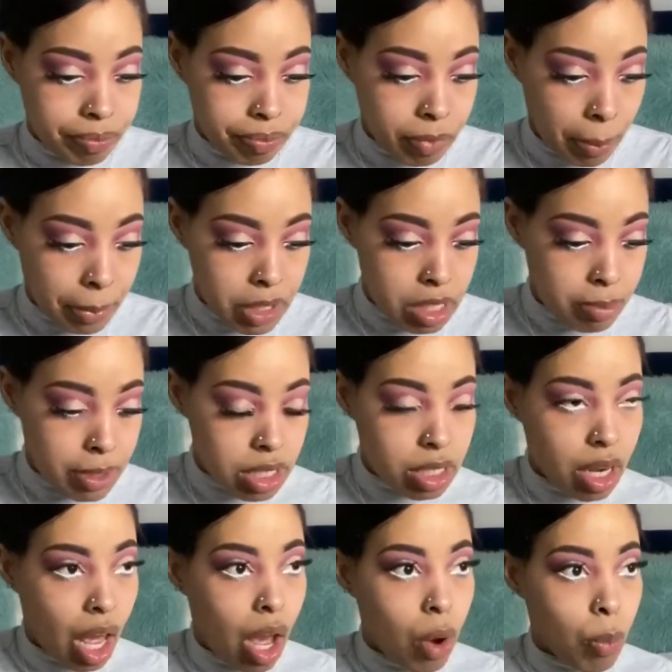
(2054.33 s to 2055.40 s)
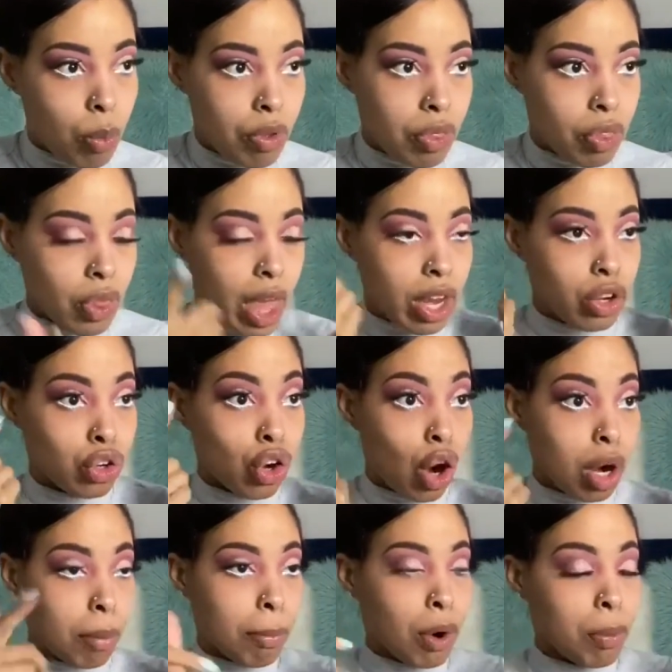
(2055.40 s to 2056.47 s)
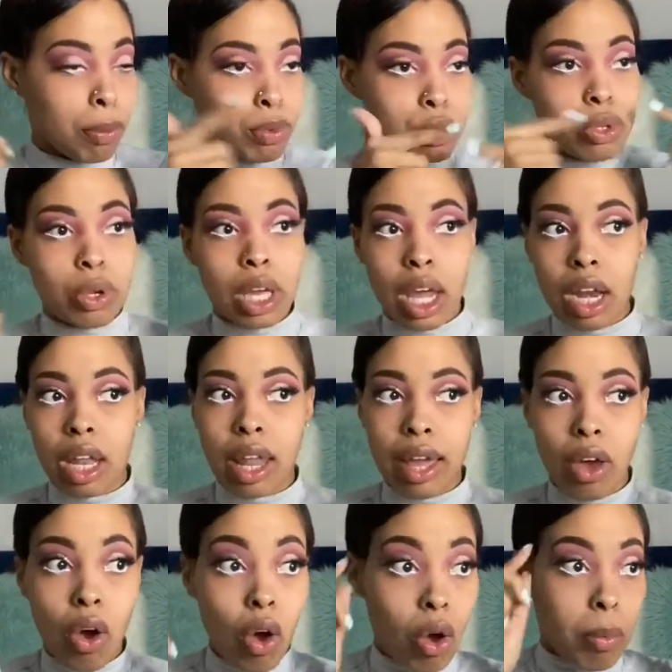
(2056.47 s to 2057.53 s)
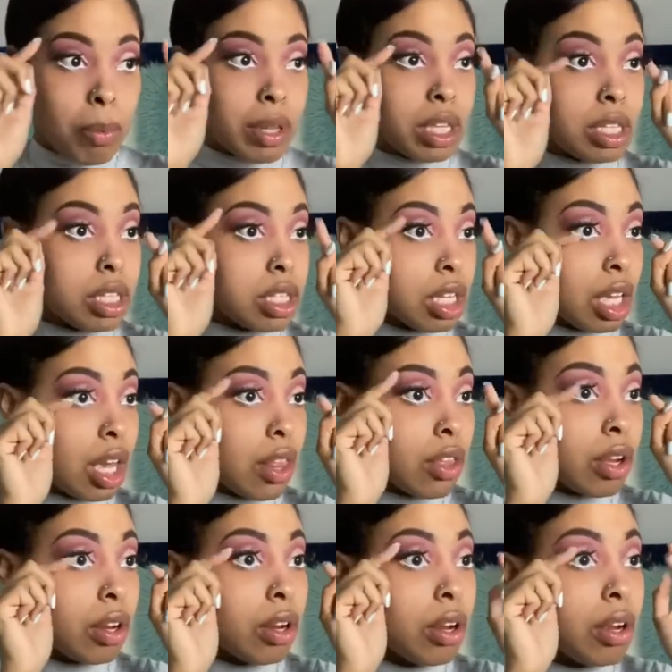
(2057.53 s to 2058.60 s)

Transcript: I'm going to smudge it out with that dark purple so it kind of like all blends together.